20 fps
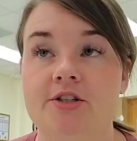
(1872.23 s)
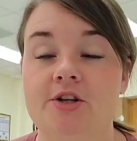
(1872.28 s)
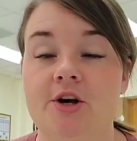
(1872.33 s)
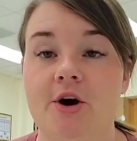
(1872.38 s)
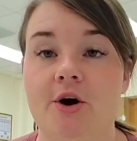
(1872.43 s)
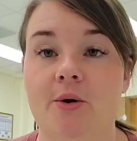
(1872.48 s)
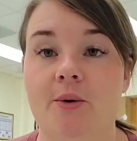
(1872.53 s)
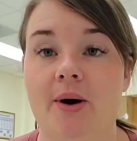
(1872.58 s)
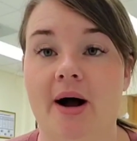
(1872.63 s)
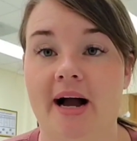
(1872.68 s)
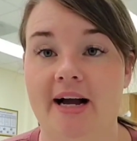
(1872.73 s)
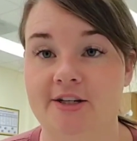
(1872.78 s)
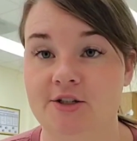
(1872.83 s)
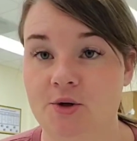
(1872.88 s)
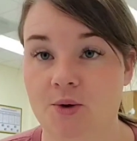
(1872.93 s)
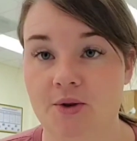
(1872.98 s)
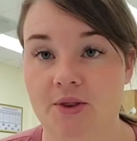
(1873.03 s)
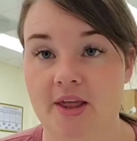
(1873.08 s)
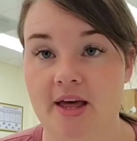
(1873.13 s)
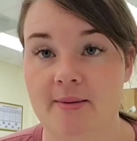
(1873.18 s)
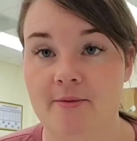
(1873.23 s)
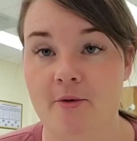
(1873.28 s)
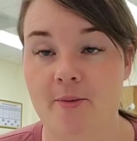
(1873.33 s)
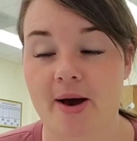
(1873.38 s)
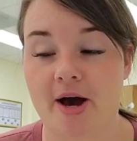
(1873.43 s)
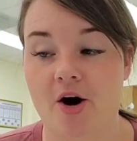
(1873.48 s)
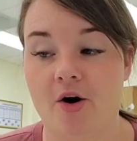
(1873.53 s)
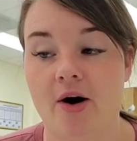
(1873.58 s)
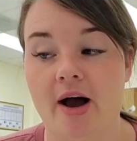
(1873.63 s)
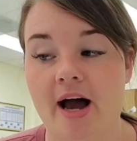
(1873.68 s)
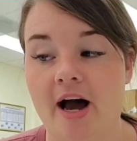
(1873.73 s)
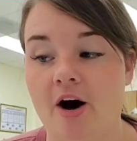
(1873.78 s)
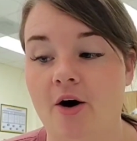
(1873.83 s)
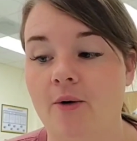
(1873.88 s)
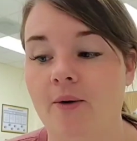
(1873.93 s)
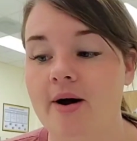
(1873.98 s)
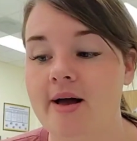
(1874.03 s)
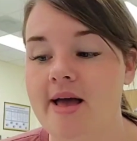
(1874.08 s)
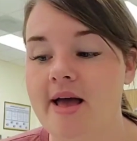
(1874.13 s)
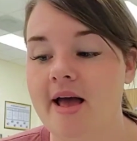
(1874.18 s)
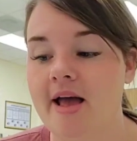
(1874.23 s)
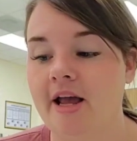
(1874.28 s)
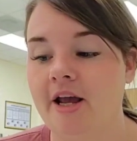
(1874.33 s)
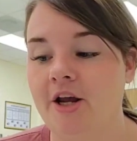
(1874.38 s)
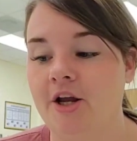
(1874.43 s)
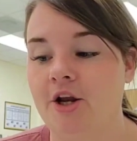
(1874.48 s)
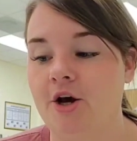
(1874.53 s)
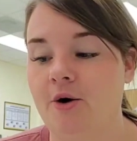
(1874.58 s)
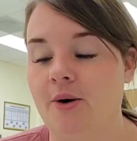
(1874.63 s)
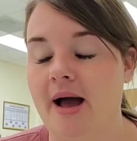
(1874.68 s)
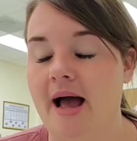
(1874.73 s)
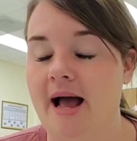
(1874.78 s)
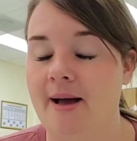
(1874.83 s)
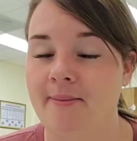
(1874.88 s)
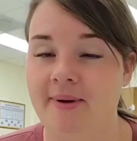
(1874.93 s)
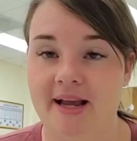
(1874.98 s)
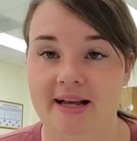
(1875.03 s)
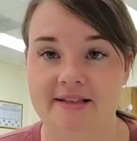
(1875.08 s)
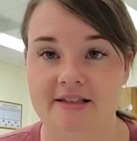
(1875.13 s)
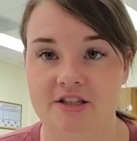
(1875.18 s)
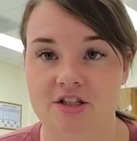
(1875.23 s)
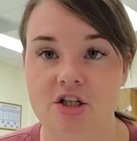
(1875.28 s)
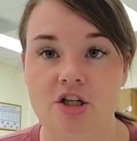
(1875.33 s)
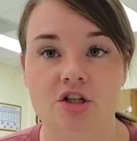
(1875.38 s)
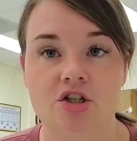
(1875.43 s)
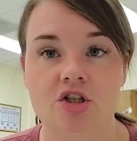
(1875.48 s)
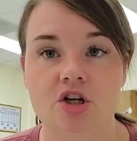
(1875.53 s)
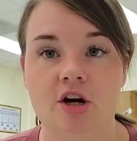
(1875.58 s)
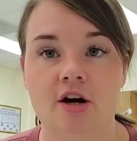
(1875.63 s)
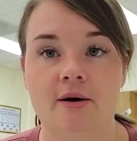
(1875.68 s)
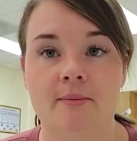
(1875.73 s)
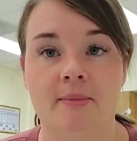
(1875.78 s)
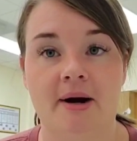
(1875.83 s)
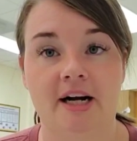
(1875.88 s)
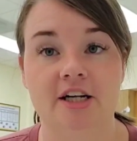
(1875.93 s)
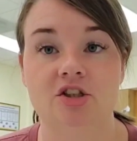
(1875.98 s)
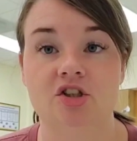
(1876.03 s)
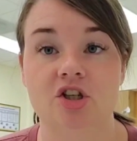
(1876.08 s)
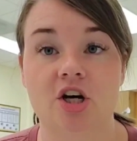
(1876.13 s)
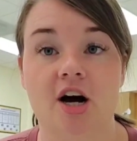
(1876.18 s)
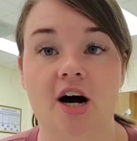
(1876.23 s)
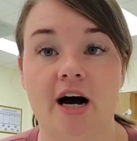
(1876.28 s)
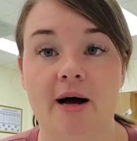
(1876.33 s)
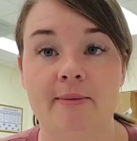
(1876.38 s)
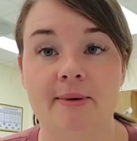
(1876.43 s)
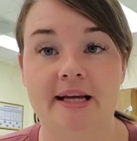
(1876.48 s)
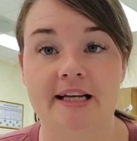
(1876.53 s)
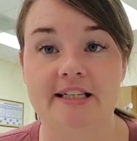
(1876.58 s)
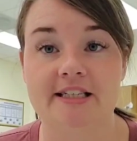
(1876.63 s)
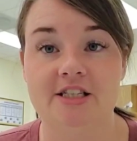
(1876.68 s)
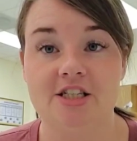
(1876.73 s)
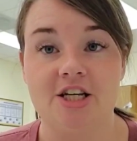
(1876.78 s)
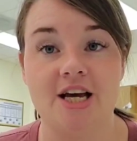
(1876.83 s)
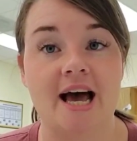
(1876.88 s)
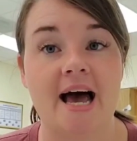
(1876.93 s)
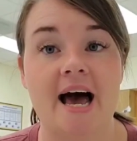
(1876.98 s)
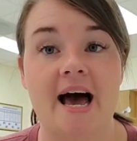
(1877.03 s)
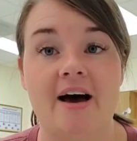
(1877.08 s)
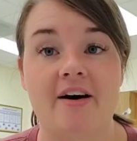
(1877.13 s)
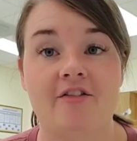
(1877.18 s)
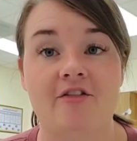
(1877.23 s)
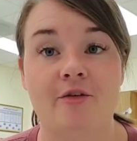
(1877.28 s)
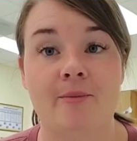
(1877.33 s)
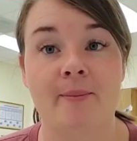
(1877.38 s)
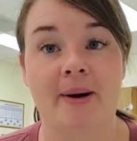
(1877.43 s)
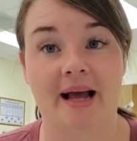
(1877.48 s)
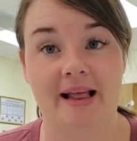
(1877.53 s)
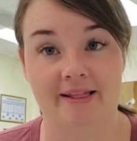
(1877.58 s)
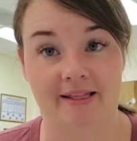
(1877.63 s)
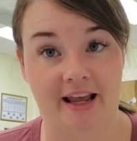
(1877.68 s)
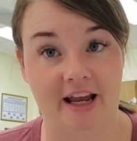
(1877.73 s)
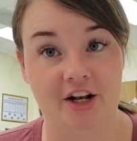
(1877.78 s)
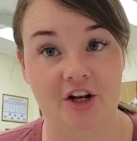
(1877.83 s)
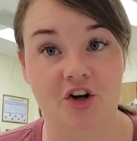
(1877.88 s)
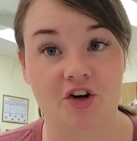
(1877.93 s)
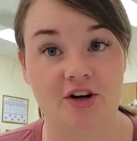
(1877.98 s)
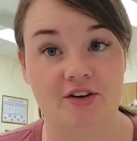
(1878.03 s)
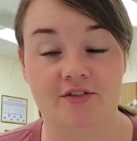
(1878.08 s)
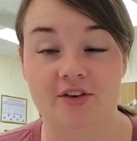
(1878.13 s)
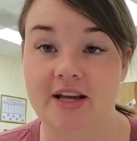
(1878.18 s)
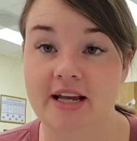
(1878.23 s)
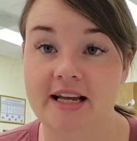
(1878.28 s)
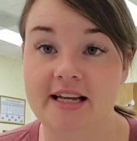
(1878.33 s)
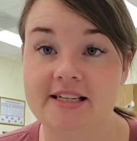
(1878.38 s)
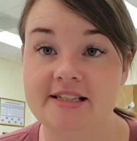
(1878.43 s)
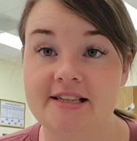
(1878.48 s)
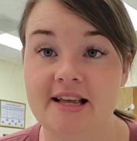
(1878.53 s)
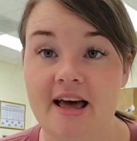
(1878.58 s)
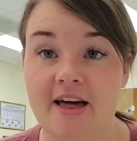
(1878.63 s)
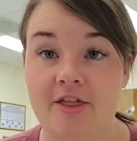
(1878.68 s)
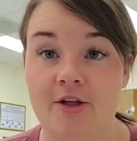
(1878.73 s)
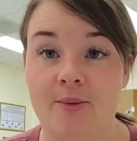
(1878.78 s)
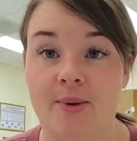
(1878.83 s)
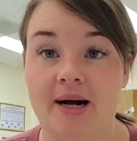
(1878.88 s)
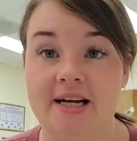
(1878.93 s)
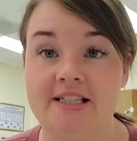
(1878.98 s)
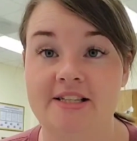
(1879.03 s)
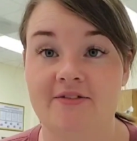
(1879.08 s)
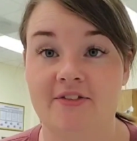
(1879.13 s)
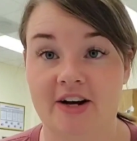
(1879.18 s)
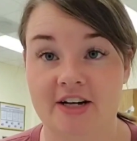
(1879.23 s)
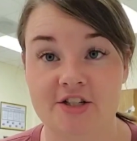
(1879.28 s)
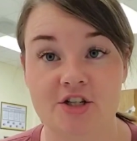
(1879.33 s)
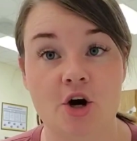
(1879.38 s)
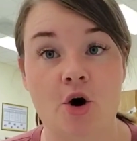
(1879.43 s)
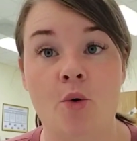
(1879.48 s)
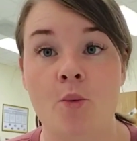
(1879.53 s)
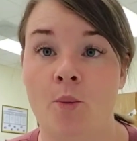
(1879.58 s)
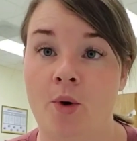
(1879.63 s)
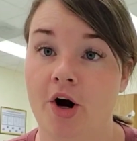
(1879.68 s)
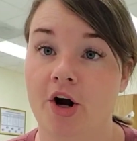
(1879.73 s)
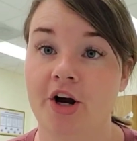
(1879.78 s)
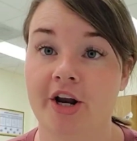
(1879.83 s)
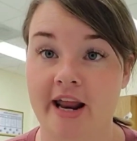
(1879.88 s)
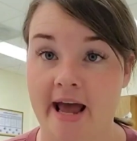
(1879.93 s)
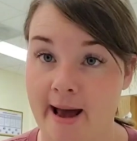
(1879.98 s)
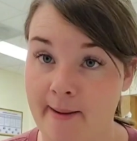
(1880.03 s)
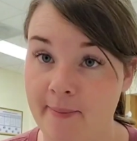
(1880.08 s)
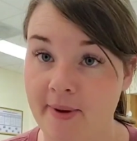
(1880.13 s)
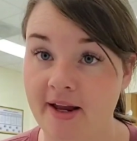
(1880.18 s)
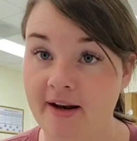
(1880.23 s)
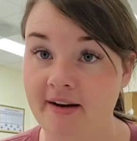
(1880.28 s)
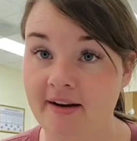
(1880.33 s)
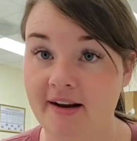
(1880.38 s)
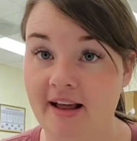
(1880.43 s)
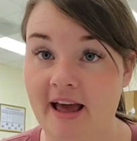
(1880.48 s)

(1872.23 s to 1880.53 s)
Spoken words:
So I told them about how, me as a teacher, my job is to have my lanyard of keys. Otherwise, if I don't, what could happen?